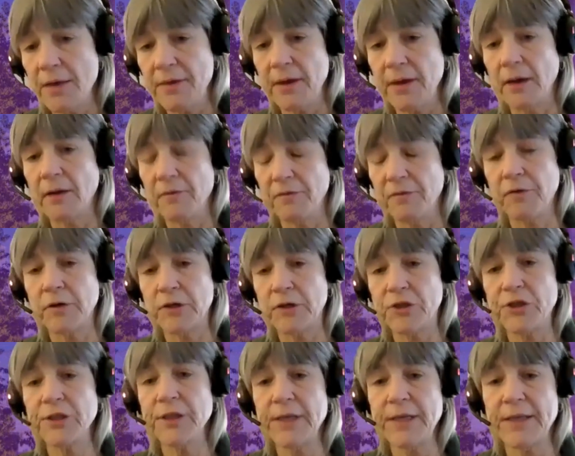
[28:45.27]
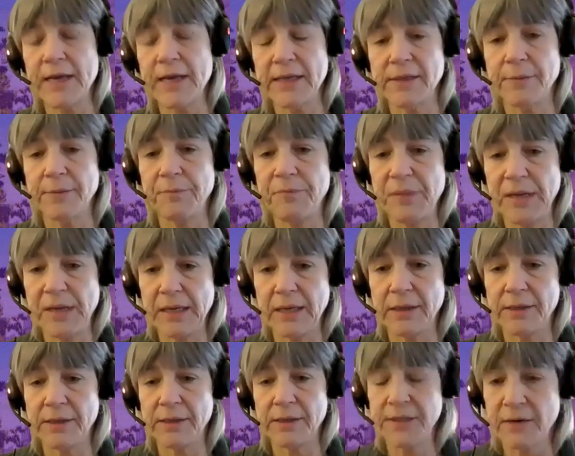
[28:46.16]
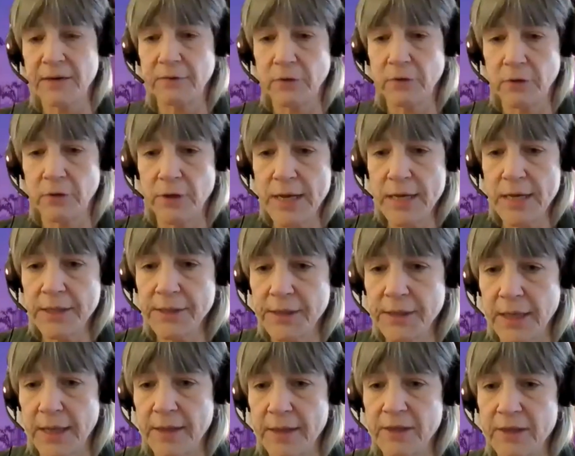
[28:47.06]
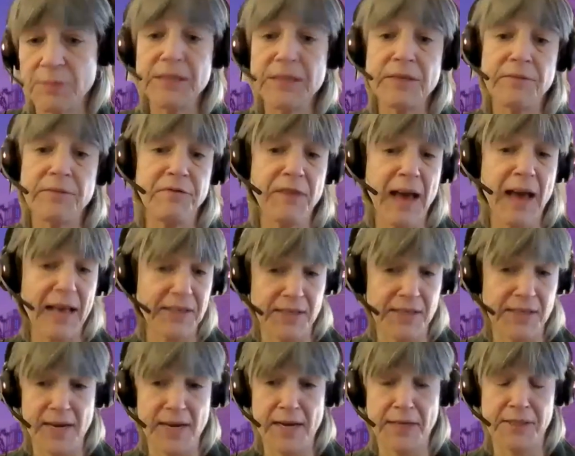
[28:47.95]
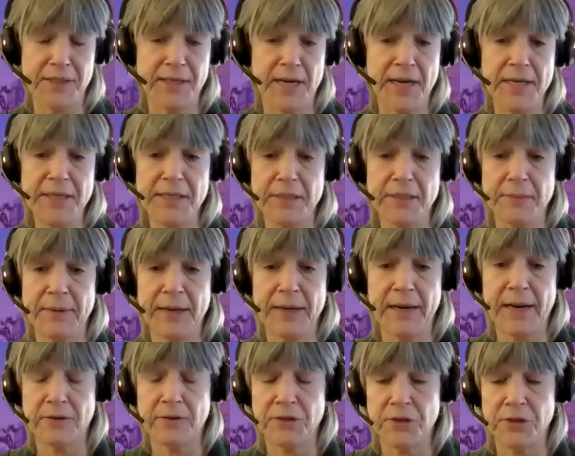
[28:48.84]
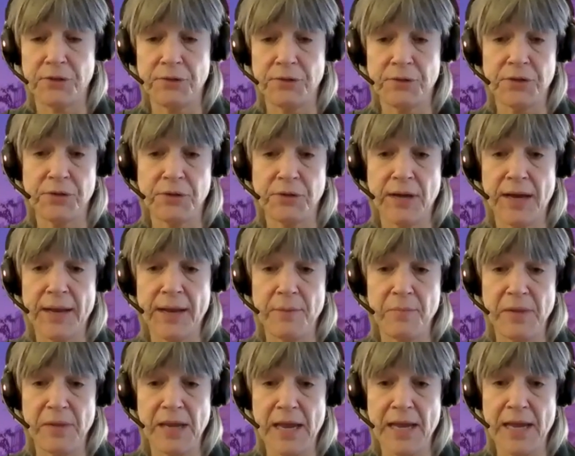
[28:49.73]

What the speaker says: I think, unfortunately, that's a big set of learnings. And there's been some fascinating studies about how students who got